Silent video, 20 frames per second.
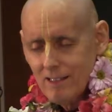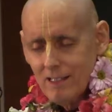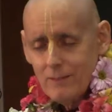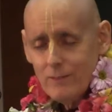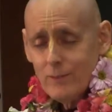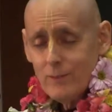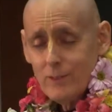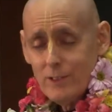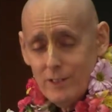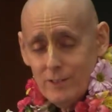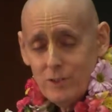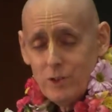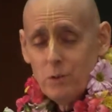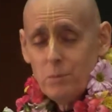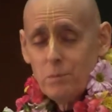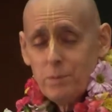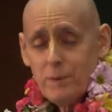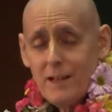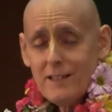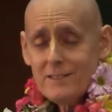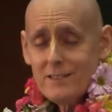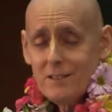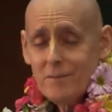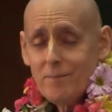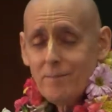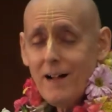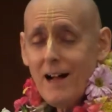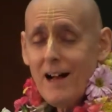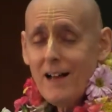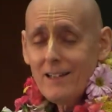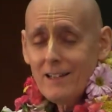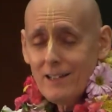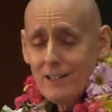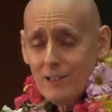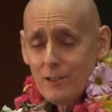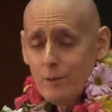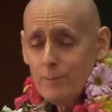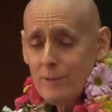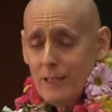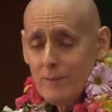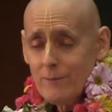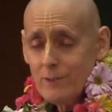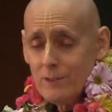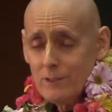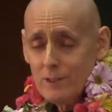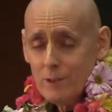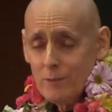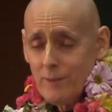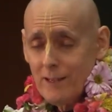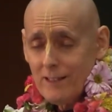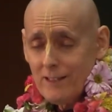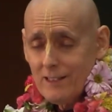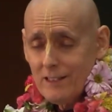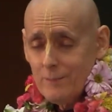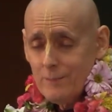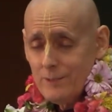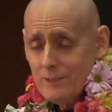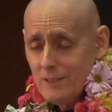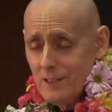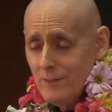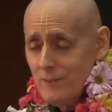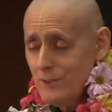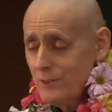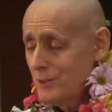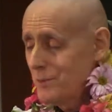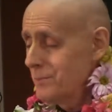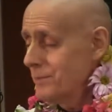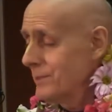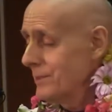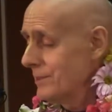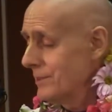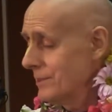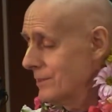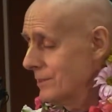Even within your present body, you'll be able to directly perceive this.